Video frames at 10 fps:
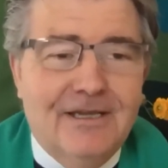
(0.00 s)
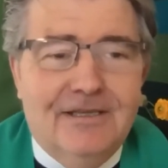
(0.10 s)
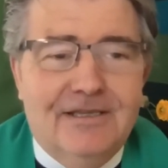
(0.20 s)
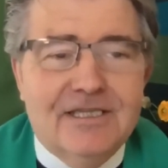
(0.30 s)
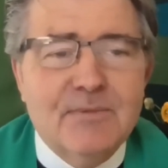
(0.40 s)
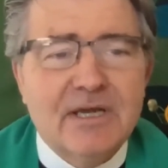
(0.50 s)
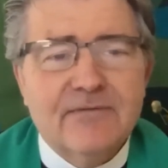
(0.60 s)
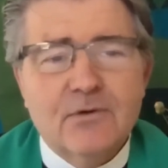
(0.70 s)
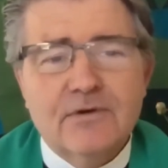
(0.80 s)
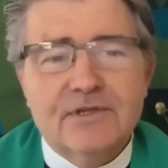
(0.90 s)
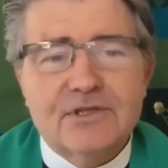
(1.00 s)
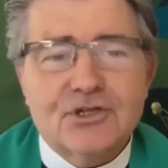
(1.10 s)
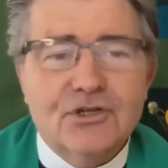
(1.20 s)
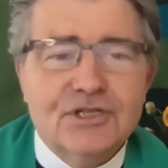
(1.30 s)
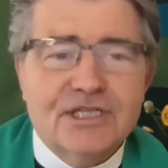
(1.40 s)
This metaphor of the
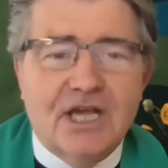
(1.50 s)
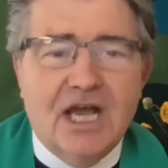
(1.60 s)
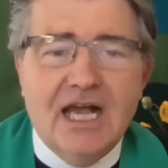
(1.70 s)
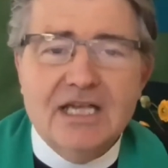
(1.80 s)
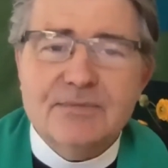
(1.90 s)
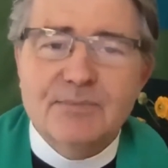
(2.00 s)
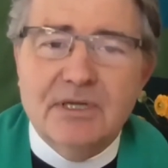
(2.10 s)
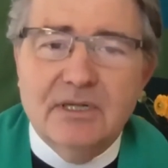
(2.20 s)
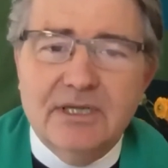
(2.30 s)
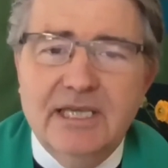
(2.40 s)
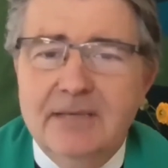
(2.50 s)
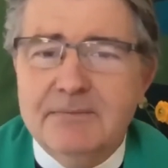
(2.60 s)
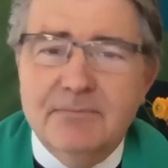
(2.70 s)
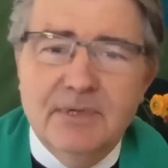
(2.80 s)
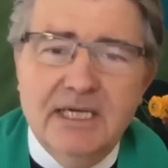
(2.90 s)
church as a hospital came
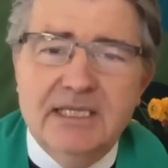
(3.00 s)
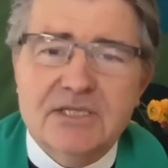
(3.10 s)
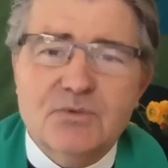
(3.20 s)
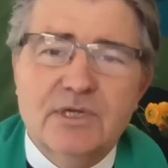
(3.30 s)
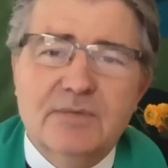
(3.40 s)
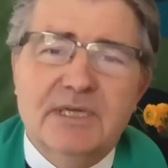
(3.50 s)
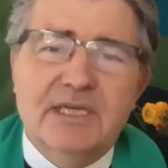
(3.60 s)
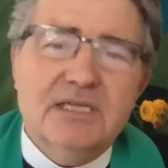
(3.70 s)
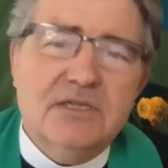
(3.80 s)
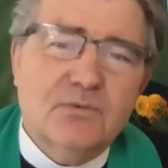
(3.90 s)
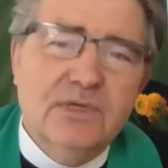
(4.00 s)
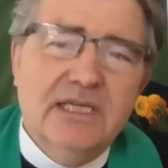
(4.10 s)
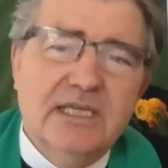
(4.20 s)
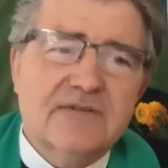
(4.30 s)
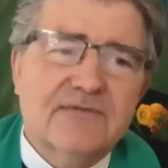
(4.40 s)
to mind this week because the
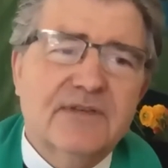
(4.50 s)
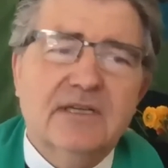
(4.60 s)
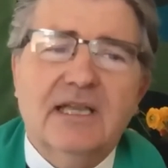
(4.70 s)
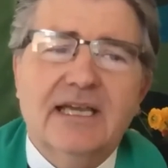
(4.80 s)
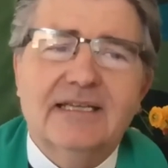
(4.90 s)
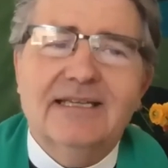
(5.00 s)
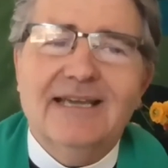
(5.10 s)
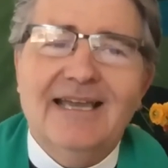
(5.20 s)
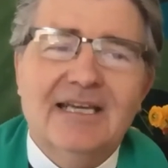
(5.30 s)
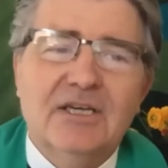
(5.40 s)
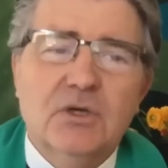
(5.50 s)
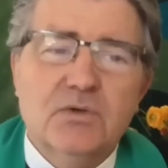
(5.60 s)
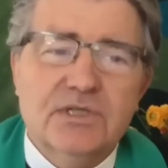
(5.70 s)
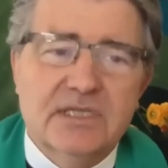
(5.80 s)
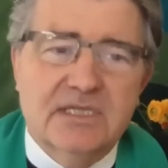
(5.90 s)
readings feel like a
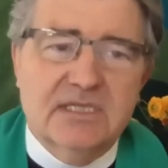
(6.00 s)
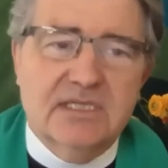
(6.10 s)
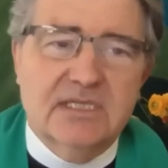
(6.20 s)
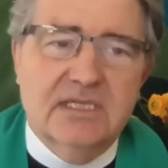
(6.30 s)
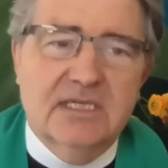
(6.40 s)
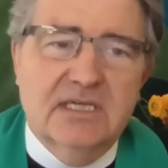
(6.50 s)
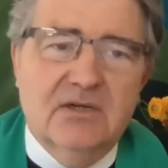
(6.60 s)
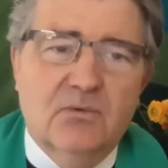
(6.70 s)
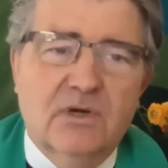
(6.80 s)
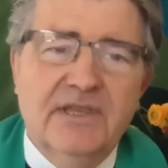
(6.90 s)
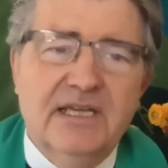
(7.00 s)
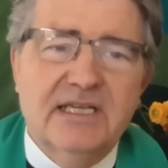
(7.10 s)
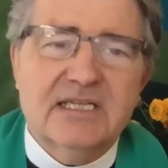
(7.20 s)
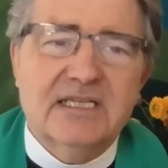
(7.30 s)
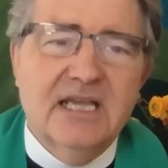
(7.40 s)
diagnosis, one that
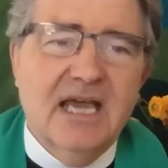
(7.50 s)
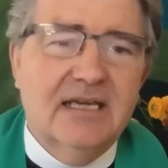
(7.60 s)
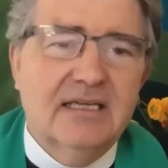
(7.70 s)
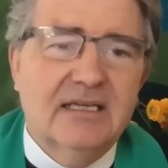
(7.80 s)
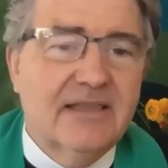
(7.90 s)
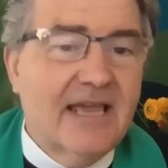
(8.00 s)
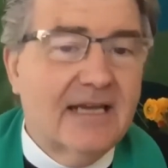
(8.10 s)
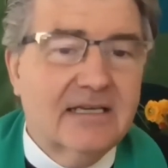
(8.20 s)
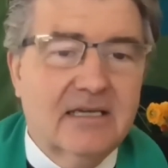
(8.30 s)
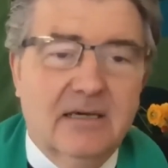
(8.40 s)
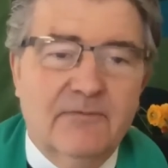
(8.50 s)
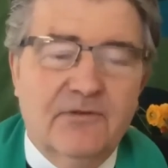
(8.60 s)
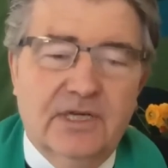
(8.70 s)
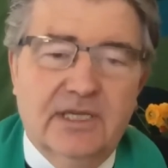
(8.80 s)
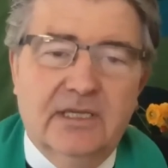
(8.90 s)
is not that
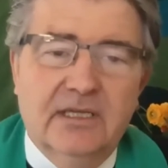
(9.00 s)
comforting.